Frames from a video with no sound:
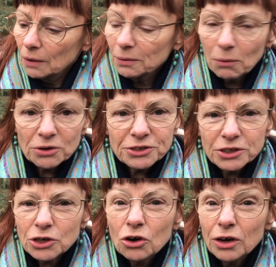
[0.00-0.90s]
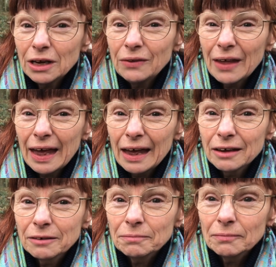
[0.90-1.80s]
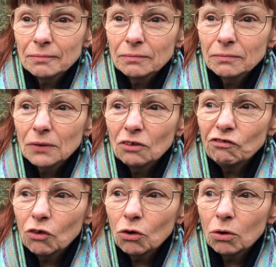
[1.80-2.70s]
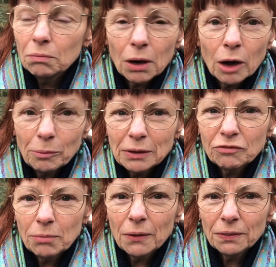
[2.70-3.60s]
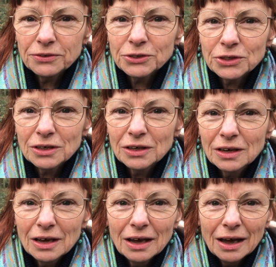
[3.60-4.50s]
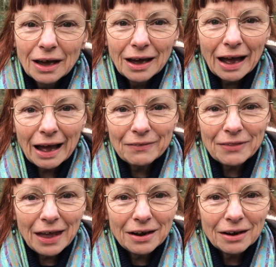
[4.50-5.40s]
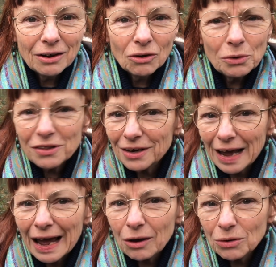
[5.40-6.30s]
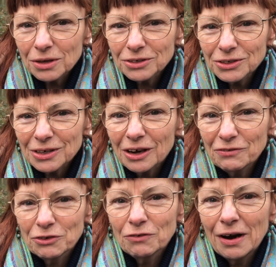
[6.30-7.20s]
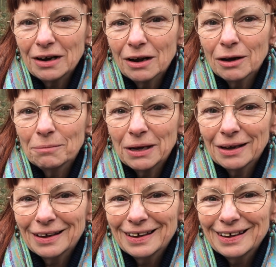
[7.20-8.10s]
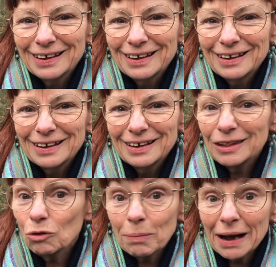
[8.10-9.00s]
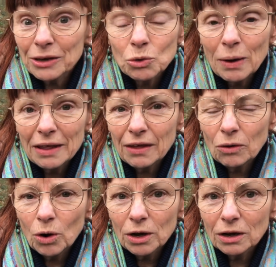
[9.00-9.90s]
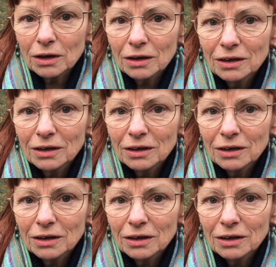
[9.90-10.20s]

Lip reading: The mosses hung in there for a couple of months, and then within hours of the rain coming, they were back to where they were.